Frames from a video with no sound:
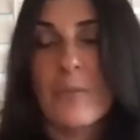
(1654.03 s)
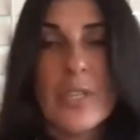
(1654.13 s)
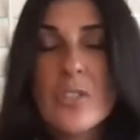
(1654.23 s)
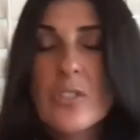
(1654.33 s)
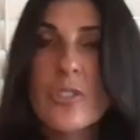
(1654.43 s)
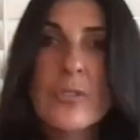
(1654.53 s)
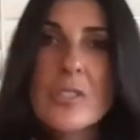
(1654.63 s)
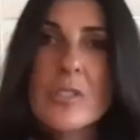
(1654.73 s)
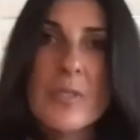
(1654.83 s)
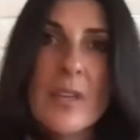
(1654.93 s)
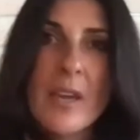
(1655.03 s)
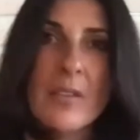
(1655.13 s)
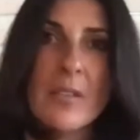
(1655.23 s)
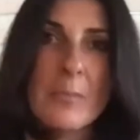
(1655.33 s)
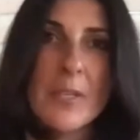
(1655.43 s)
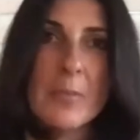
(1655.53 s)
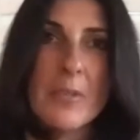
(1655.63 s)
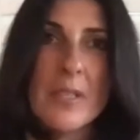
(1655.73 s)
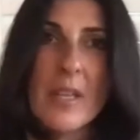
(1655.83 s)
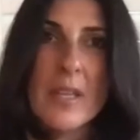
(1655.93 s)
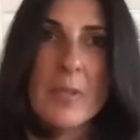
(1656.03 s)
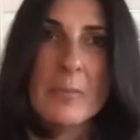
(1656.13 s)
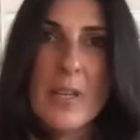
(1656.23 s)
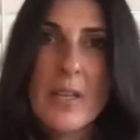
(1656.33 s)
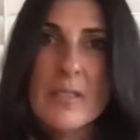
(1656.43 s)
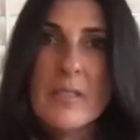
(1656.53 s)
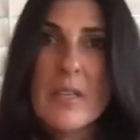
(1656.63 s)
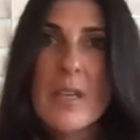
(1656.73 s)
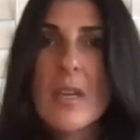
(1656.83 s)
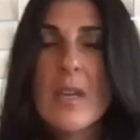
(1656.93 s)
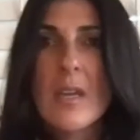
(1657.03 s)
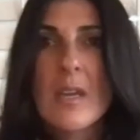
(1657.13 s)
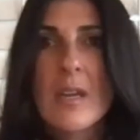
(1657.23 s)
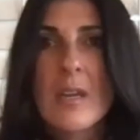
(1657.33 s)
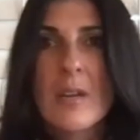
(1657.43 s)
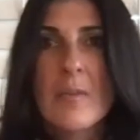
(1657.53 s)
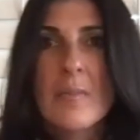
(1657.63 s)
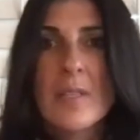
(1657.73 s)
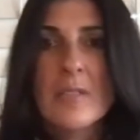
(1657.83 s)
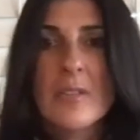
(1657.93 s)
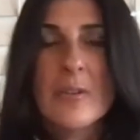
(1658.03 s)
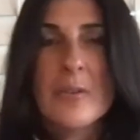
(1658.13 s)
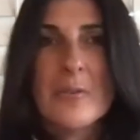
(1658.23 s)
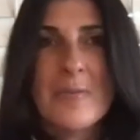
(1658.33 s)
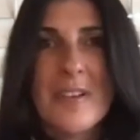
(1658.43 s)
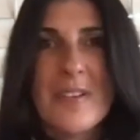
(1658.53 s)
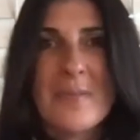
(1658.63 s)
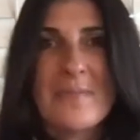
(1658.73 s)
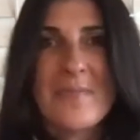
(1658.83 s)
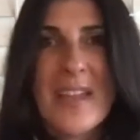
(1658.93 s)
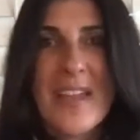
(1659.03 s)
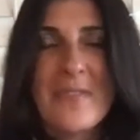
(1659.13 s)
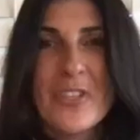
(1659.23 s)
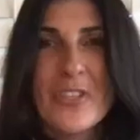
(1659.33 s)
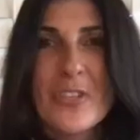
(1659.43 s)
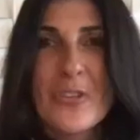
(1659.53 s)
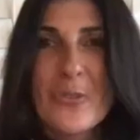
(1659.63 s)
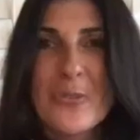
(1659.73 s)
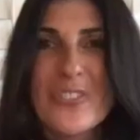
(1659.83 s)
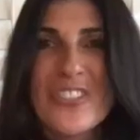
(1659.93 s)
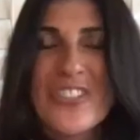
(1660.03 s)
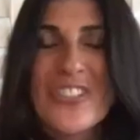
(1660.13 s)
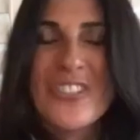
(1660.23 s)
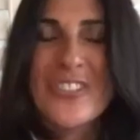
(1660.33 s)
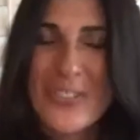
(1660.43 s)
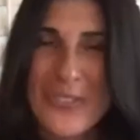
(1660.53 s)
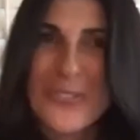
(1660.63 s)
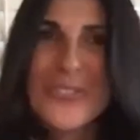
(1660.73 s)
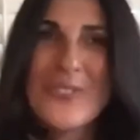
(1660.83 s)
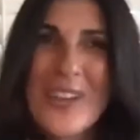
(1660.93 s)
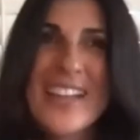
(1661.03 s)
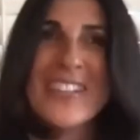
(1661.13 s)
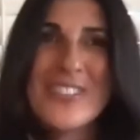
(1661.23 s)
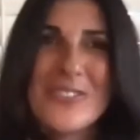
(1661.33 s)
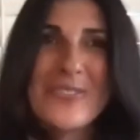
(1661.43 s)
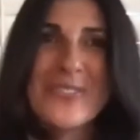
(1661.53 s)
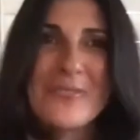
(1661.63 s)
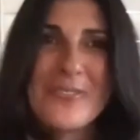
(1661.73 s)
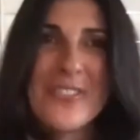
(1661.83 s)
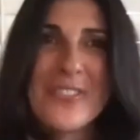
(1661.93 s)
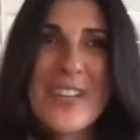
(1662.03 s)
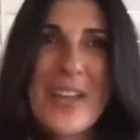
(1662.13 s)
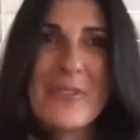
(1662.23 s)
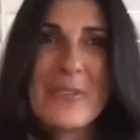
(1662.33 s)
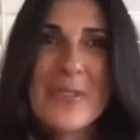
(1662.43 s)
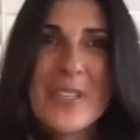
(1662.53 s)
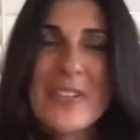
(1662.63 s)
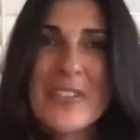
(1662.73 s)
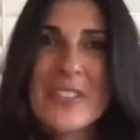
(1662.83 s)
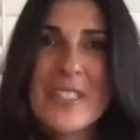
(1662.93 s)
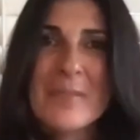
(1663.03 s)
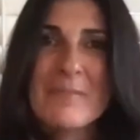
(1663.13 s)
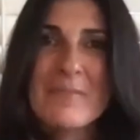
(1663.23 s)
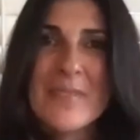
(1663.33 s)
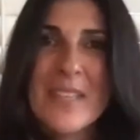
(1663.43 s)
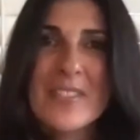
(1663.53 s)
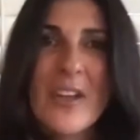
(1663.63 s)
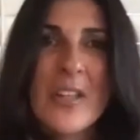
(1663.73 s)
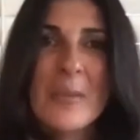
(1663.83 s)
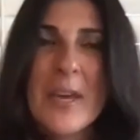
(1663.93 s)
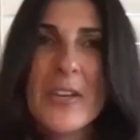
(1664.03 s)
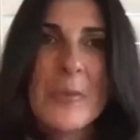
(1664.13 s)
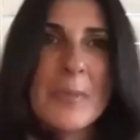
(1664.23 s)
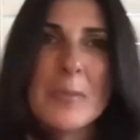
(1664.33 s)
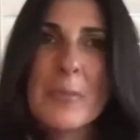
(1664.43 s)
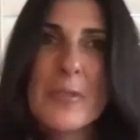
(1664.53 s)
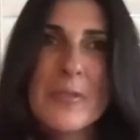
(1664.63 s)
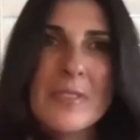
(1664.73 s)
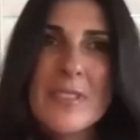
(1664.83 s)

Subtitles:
We couldn't do this without the people at Ludwig Plus. And so I have huge gratitude for everyone on our team. It's all about our people.